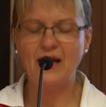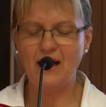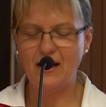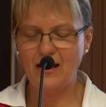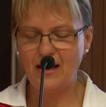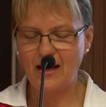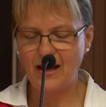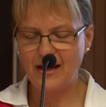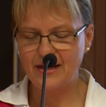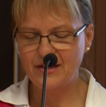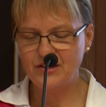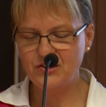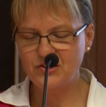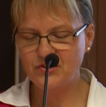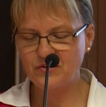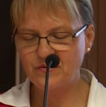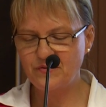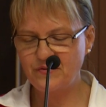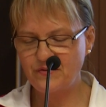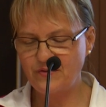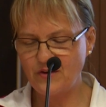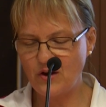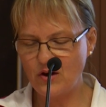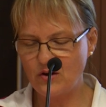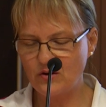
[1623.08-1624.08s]
I like to
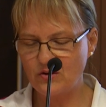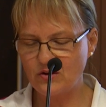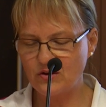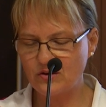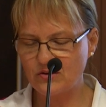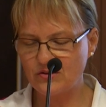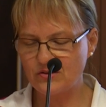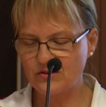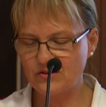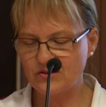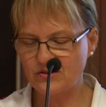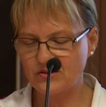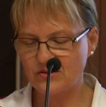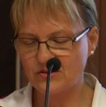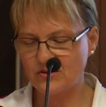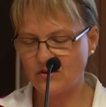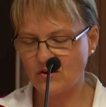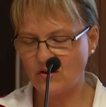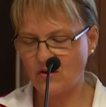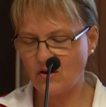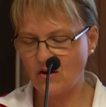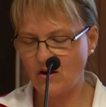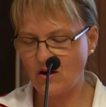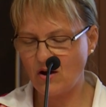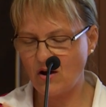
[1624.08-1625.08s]
focus
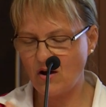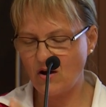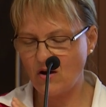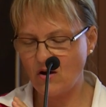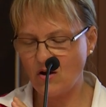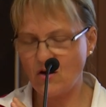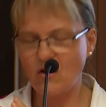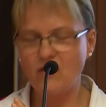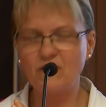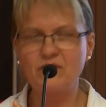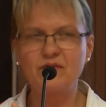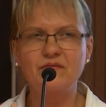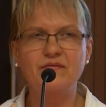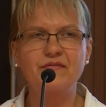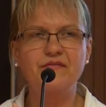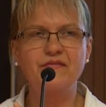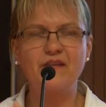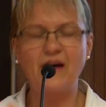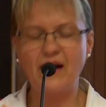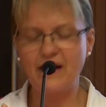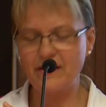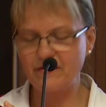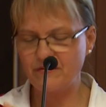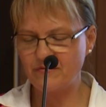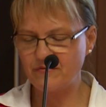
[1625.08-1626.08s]
on
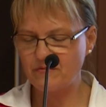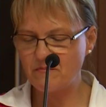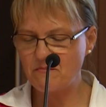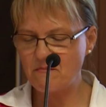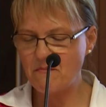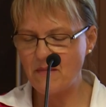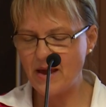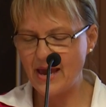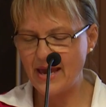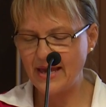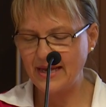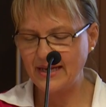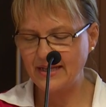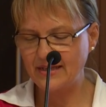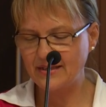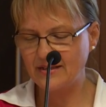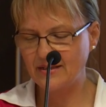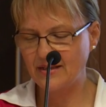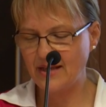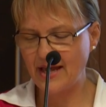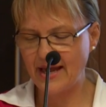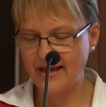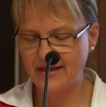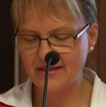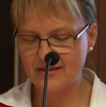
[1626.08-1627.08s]
five
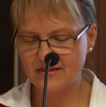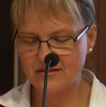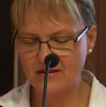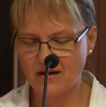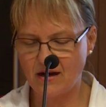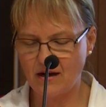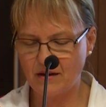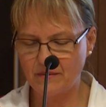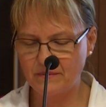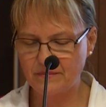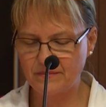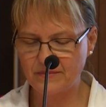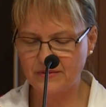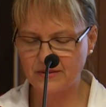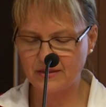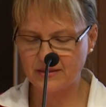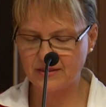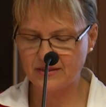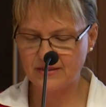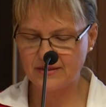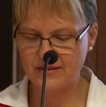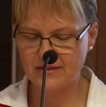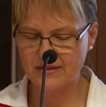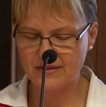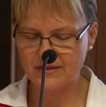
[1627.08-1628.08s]
main
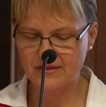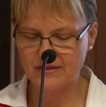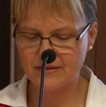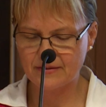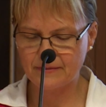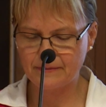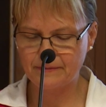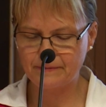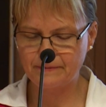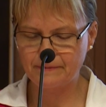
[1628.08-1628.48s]
examples.